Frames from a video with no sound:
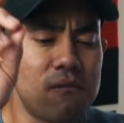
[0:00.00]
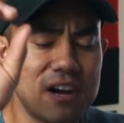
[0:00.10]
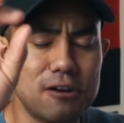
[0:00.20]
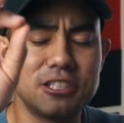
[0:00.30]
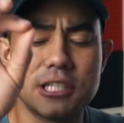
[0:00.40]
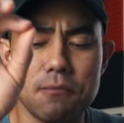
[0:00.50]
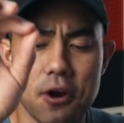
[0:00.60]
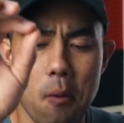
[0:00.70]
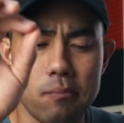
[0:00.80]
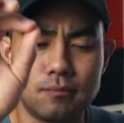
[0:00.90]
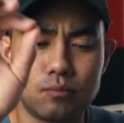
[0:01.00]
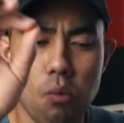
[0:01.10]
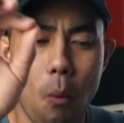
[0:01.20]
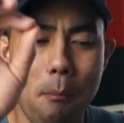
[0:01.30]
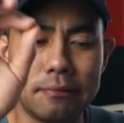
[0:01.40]
Very similar.
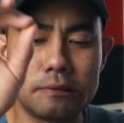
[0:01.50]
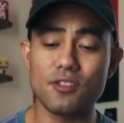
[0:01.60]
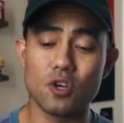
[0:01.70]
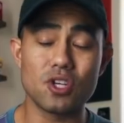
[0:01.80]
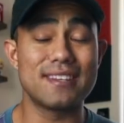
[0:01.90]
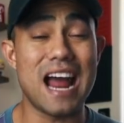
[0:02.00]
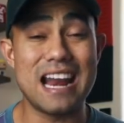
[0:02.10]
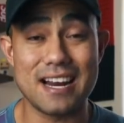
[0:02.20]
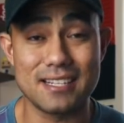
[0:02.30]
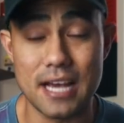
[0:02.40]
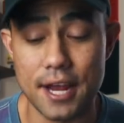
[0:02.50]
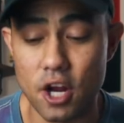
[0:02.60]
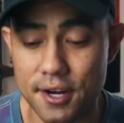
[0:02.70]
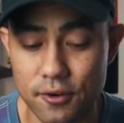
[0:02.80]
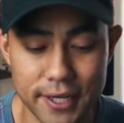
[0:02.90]
Those are 9 out of 10
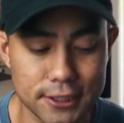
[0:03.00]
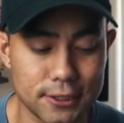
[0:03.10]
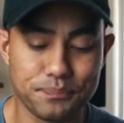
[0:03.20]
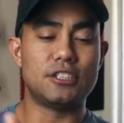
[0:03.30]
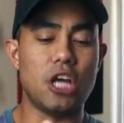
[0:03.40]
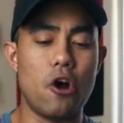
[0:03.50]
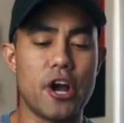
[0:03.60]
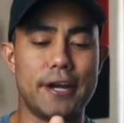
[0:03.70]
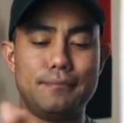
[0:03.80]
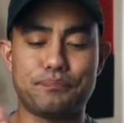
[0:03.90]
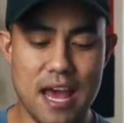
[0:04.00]
onion rings. So good.